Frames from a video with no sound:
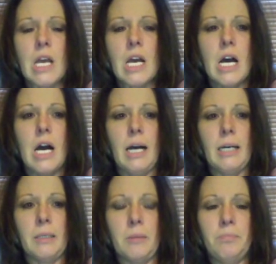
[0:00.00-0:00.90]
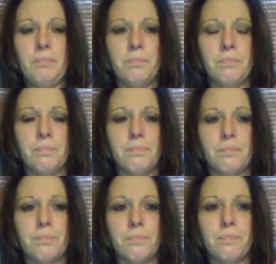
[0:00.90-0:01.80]
And
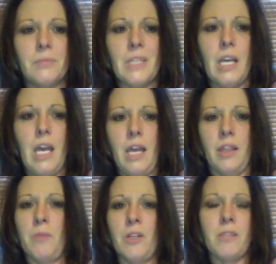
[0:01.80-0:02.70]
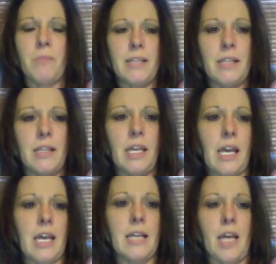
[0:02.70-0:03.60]
the most amazing thing is
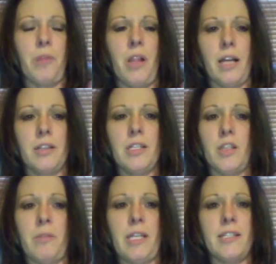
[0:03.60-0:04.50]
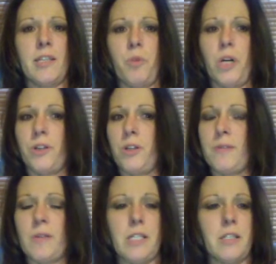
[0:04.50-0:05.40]
I belong to so many support groups with
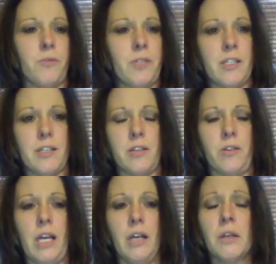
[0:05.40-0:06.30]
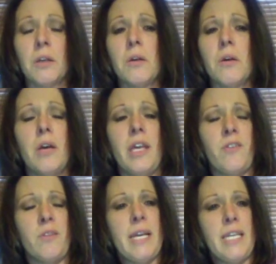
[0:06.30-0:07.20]
dystonia. Even
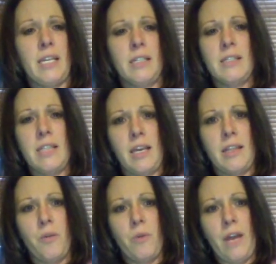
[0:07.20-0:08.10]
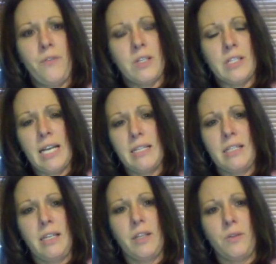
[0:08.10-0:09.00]
my kids say that when I first got sick,
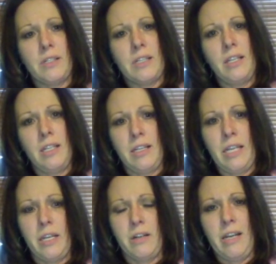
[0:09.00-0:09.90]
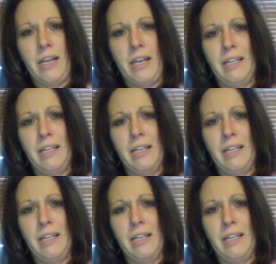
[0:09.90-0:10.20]
there was nothing on the internet.